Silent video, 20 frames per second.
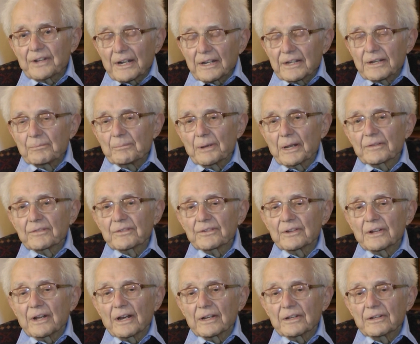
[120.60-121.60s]
studying
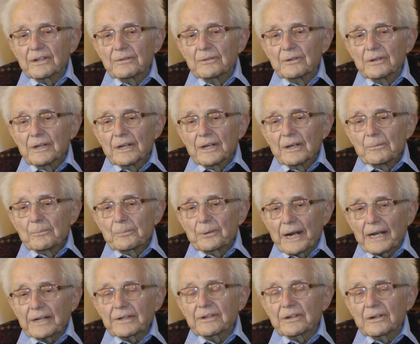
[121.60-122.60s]
medicine, I did
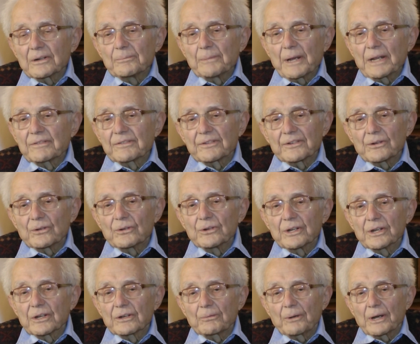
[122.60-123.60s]
practical medicine
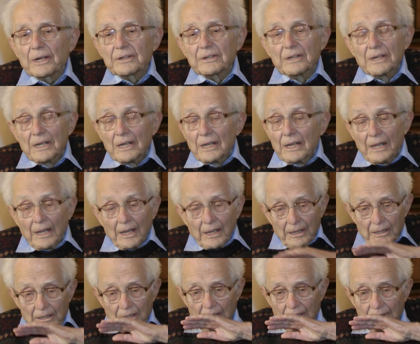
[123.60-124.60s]
only quite
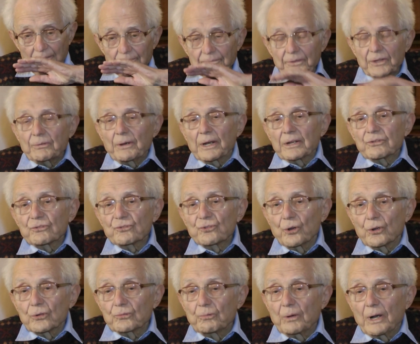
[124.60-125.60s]
quite a
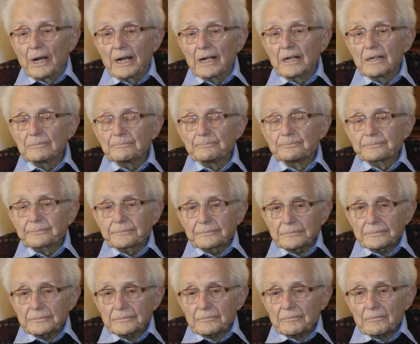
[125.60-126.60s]
short while,
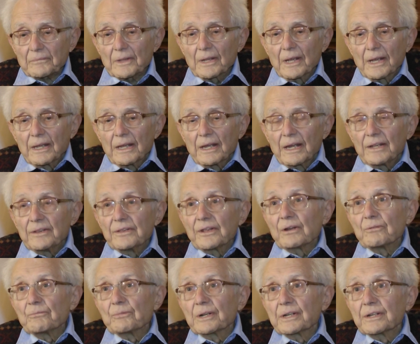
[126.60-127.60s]
and
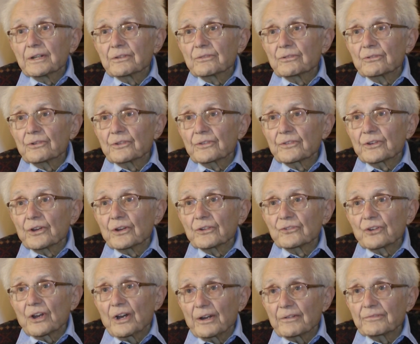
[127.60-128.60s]
then went into
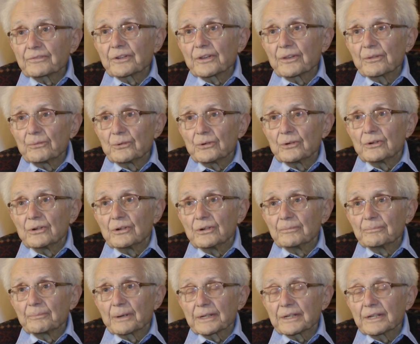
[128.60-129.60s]
research after the
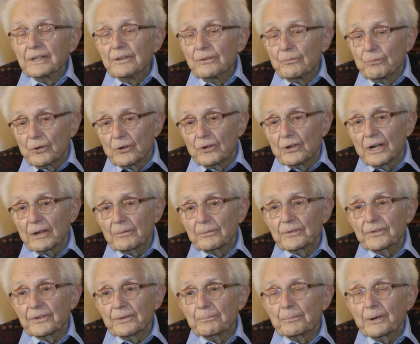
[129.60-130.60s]
war. But in the war, I
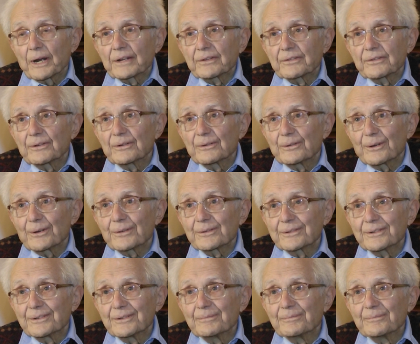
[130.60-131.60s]
was a practical
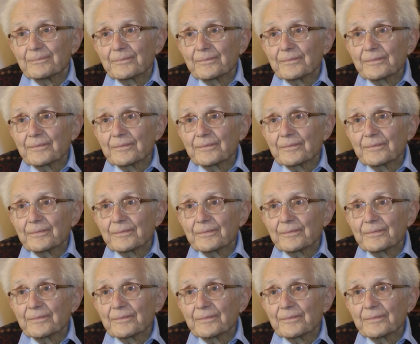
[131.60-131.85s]
doctor.